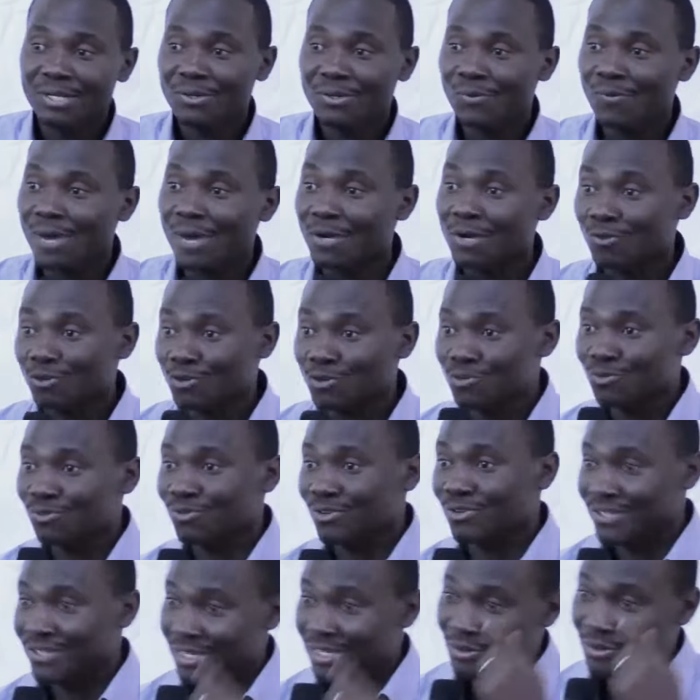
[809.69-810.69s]
1 or 2.
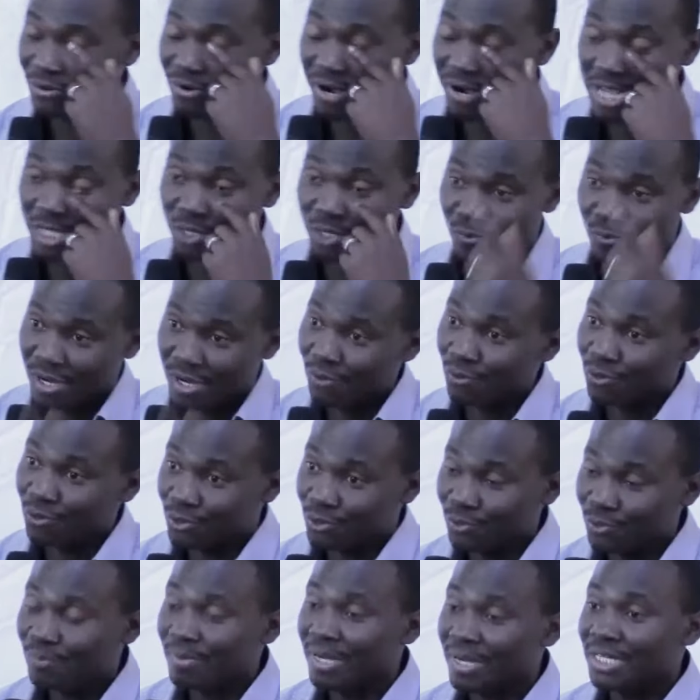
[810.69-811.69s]
You see, you ask 1 or
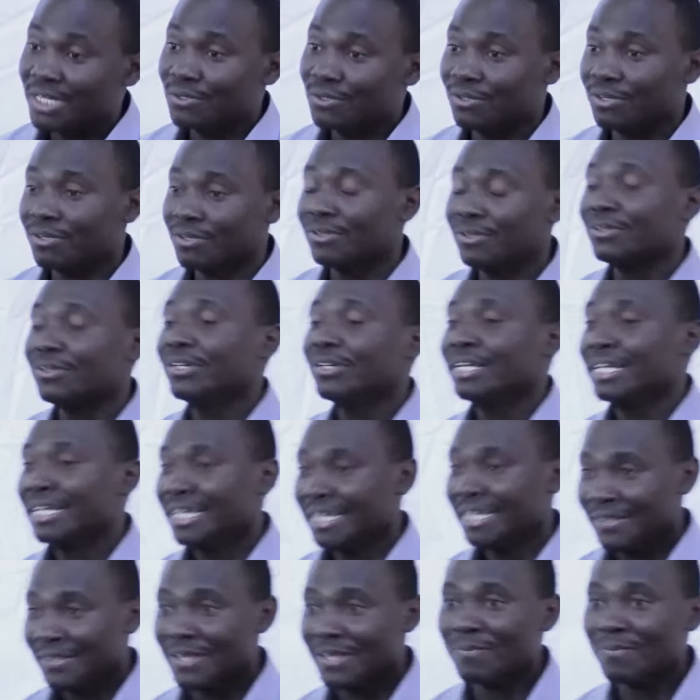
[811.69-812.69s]
2, but you know
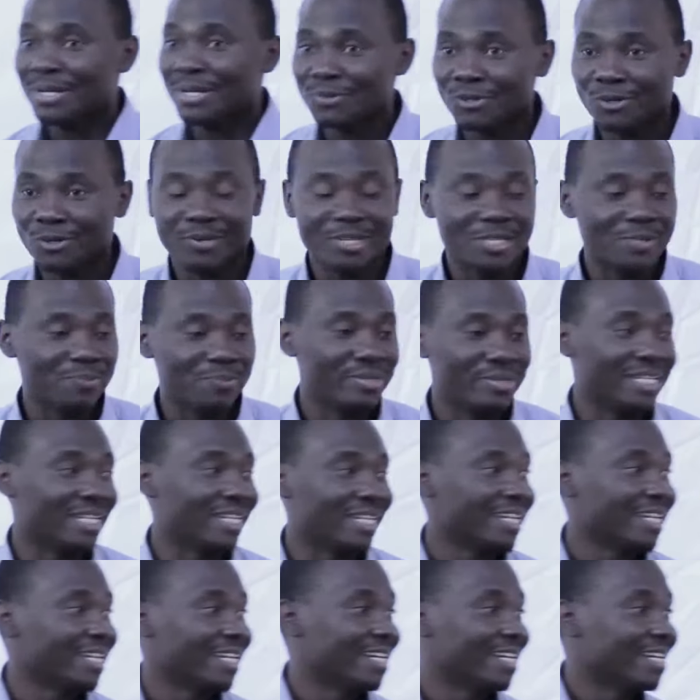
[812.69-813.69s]
they might always be
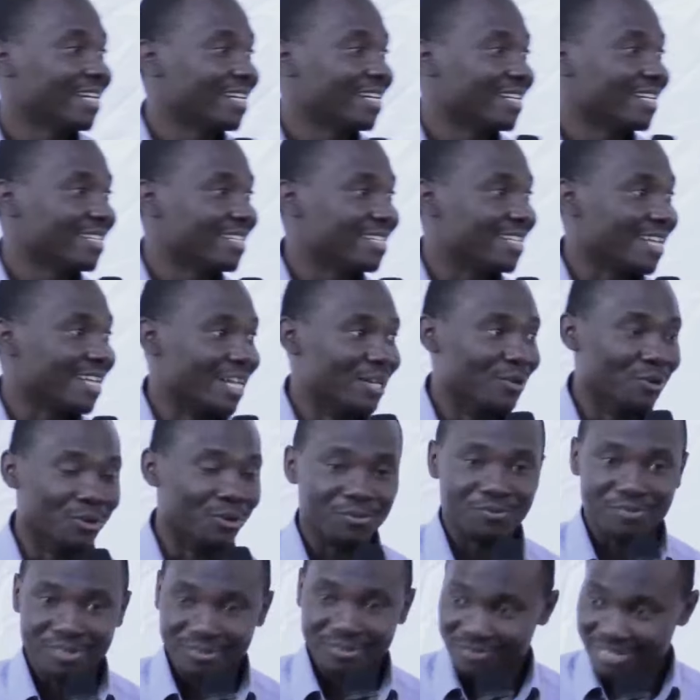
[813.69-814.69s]
10 or
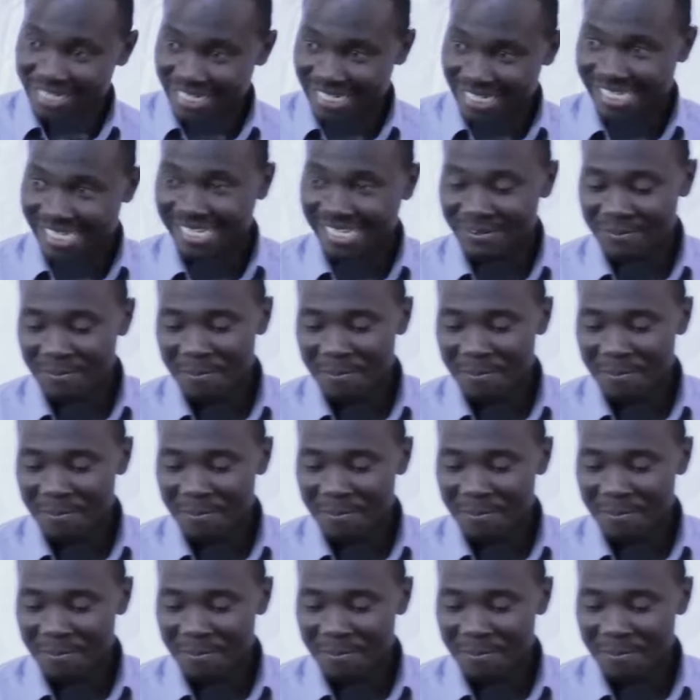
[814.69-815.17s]
15.